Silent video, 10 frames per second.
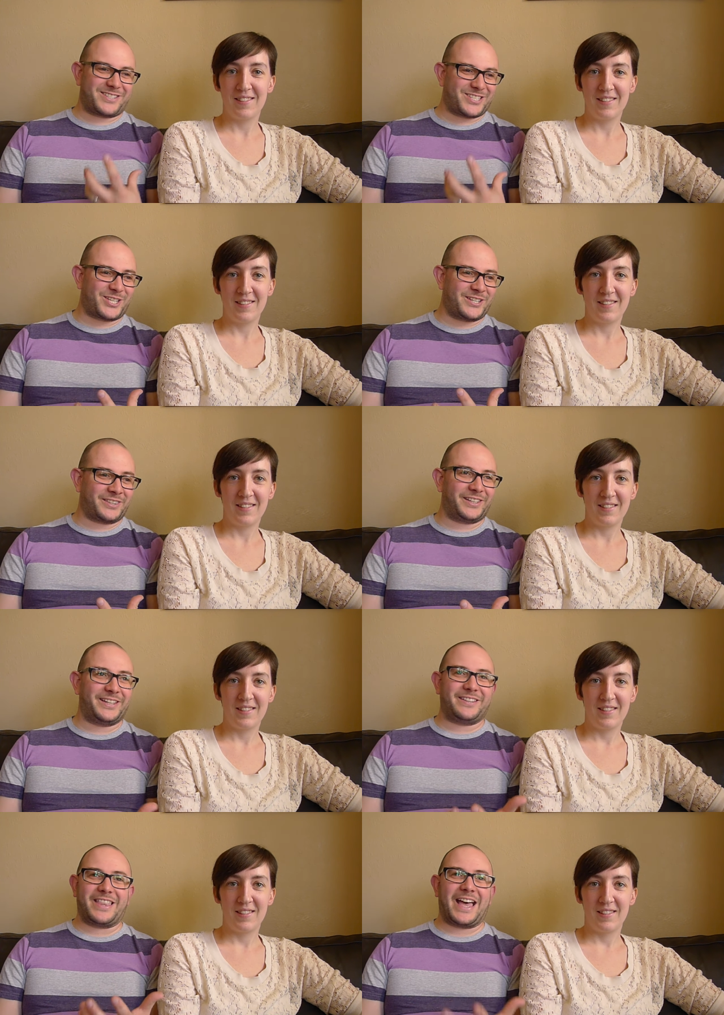
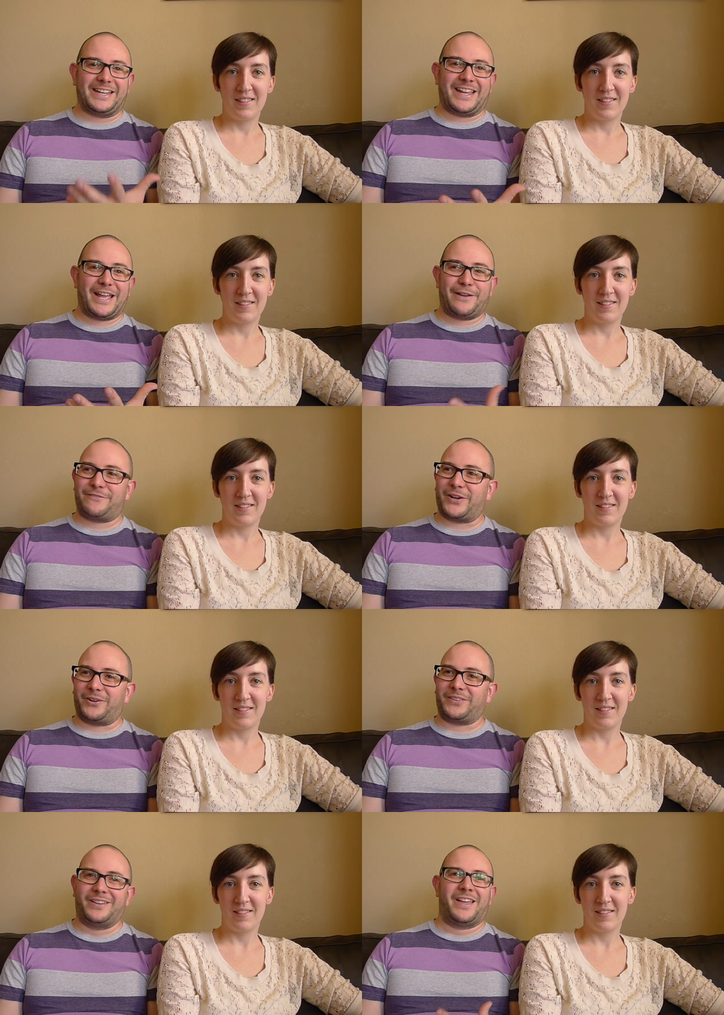Speaker 1: suddenly that day
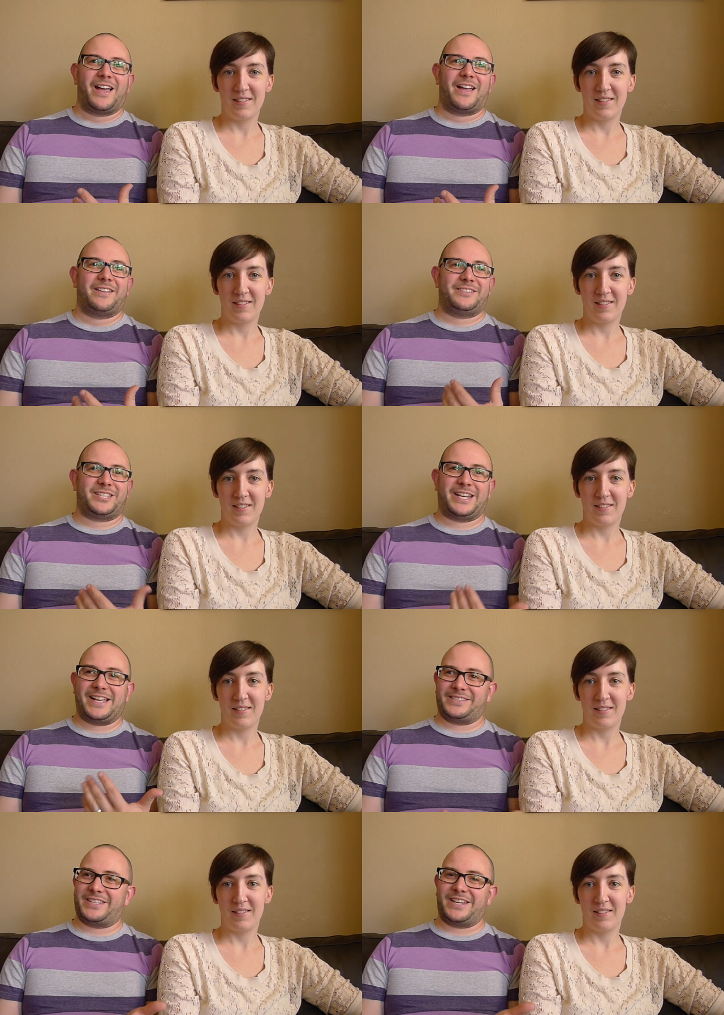felt
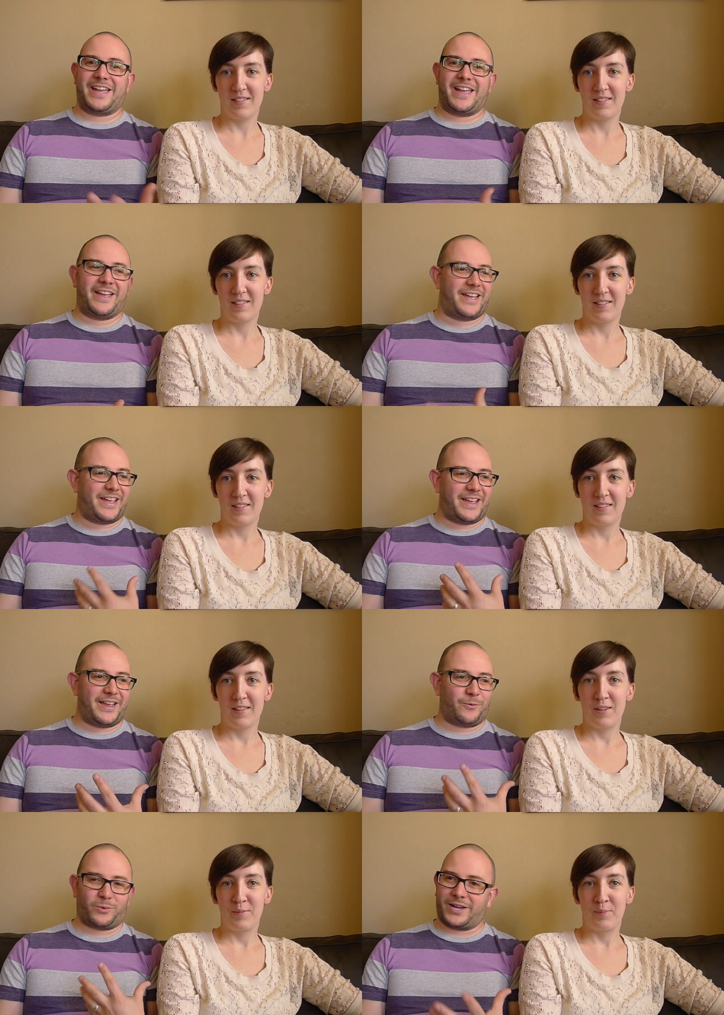today's the day
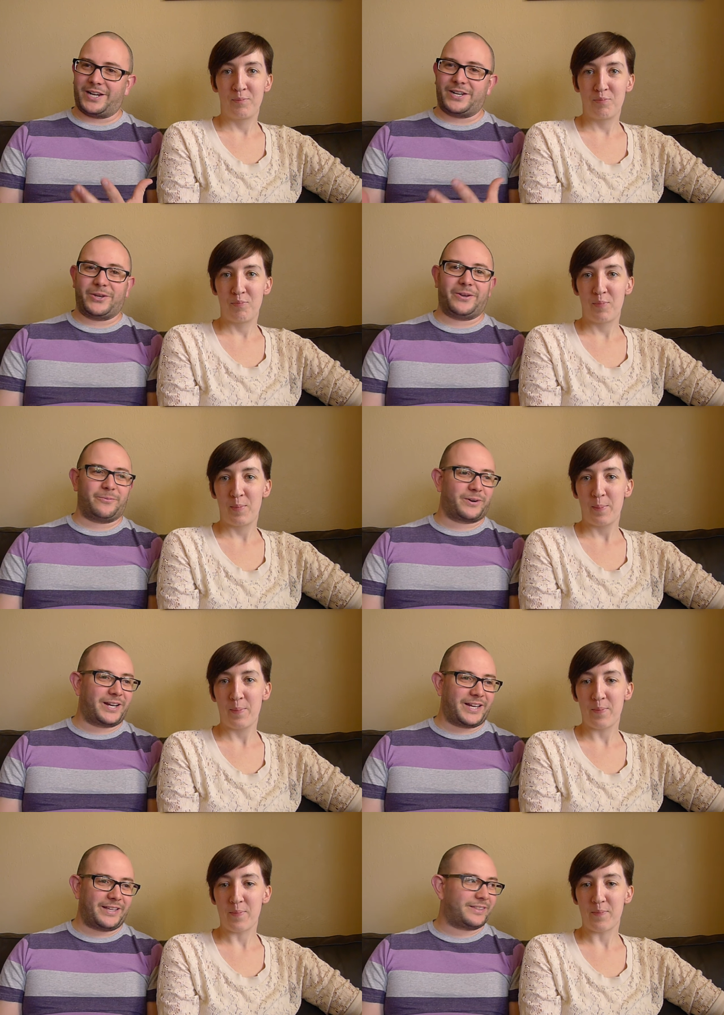and we're gonna do it we're
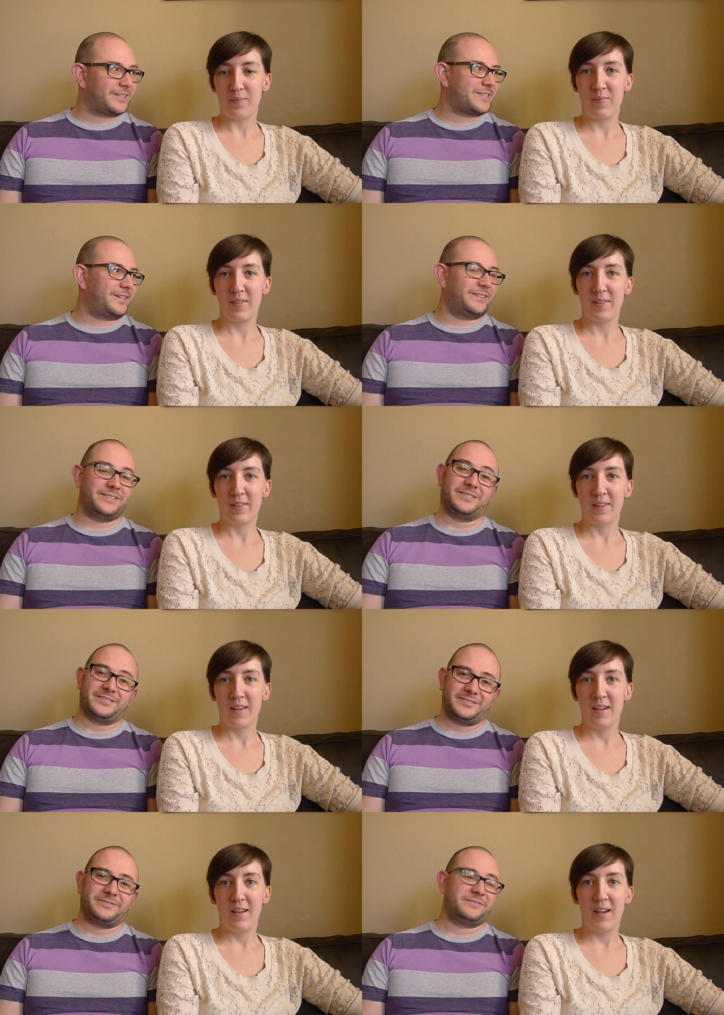gonna get this done
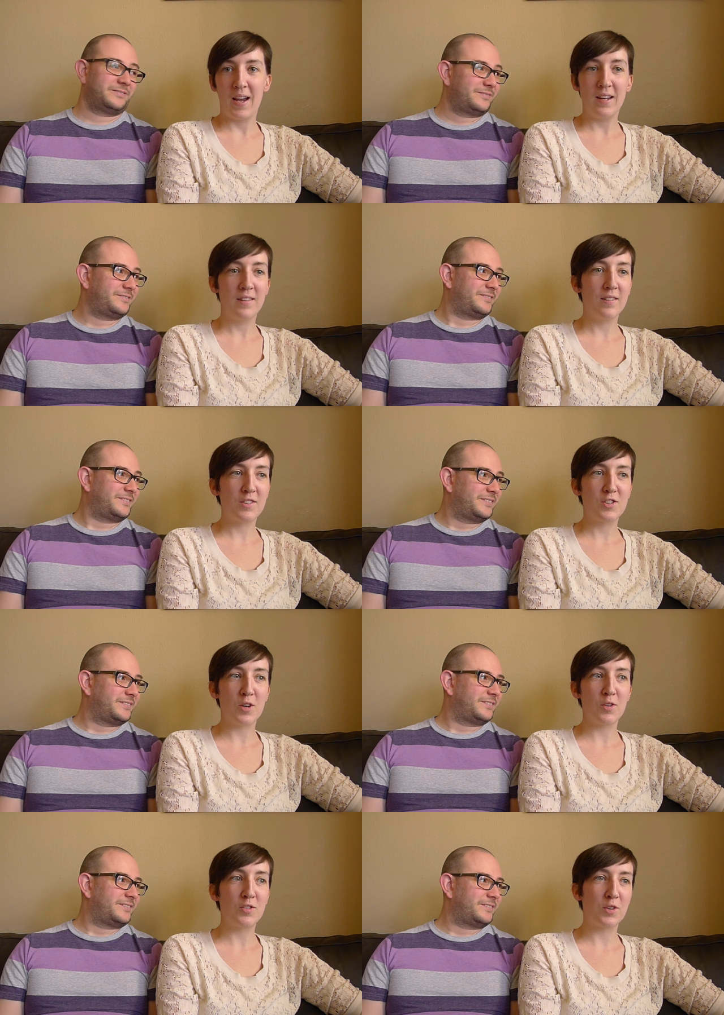
Speaker 2: and
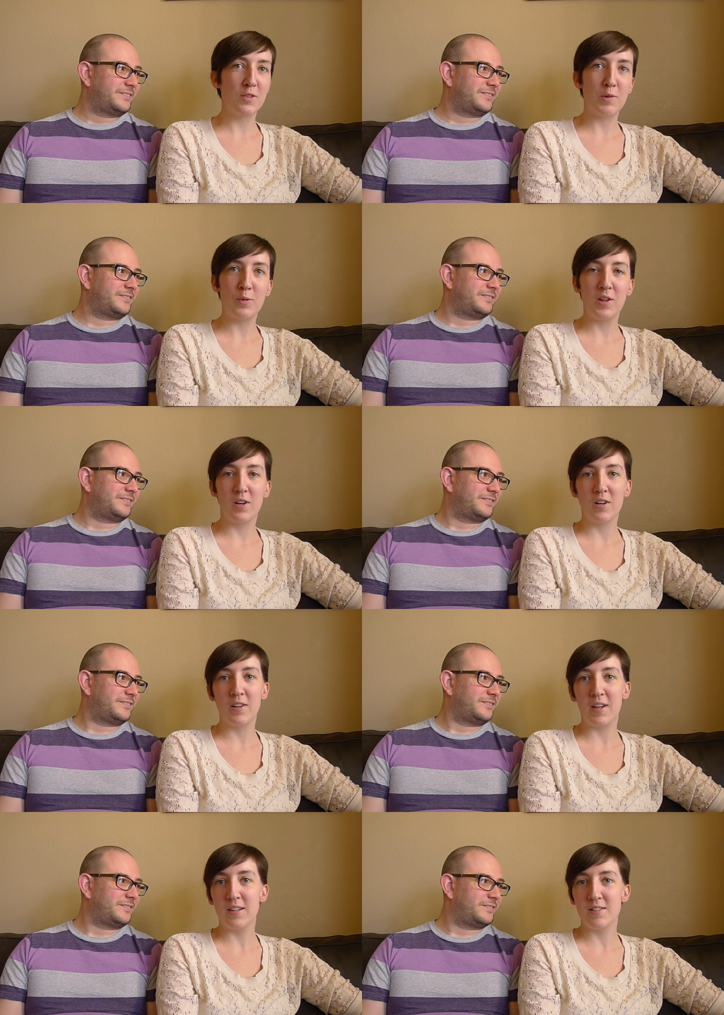so sort of what we
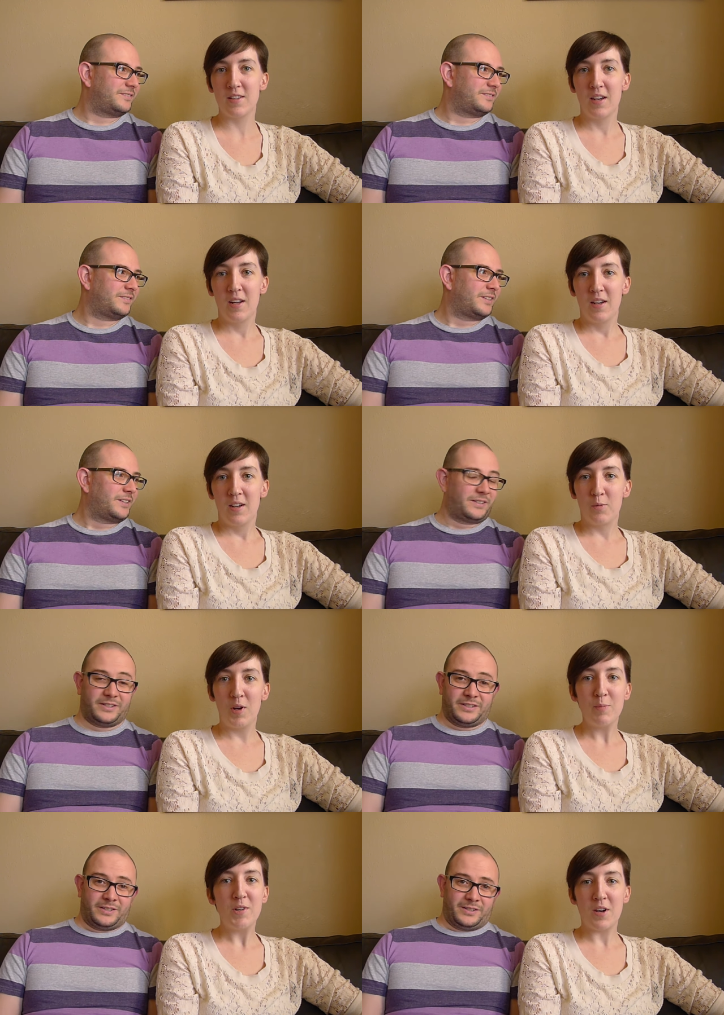learned is
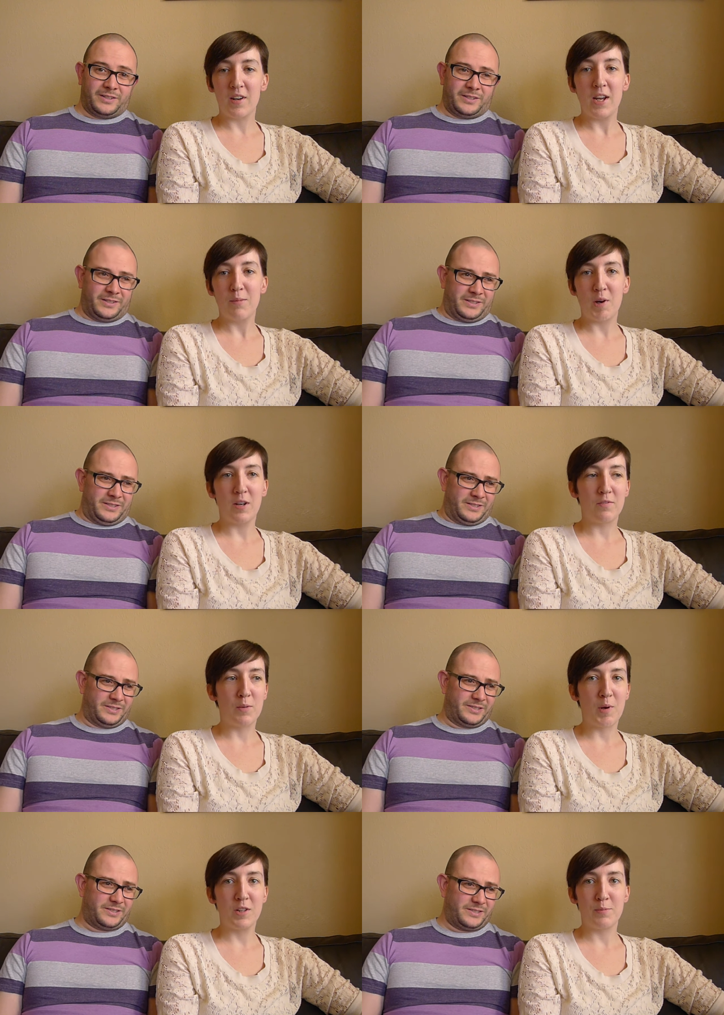we had been talking about it
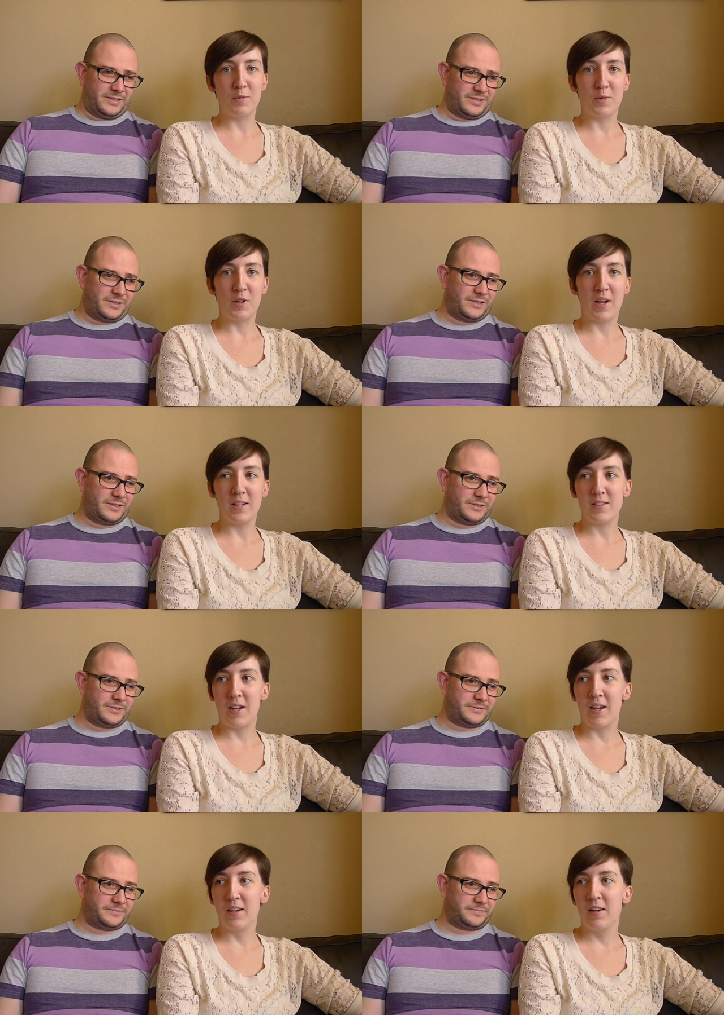for months before that
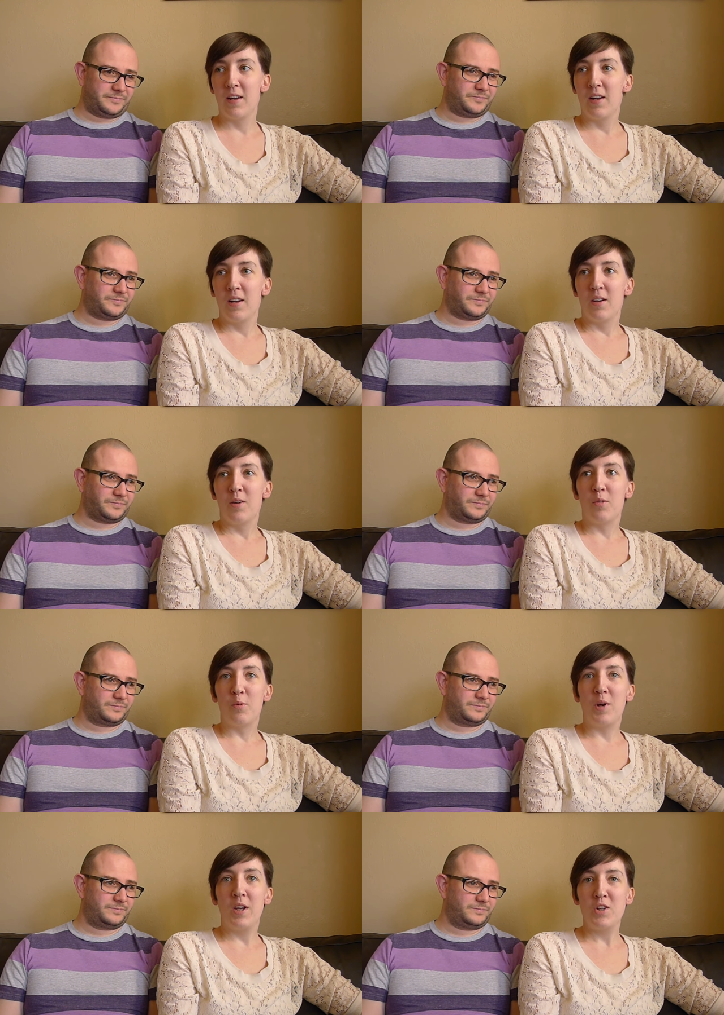saying we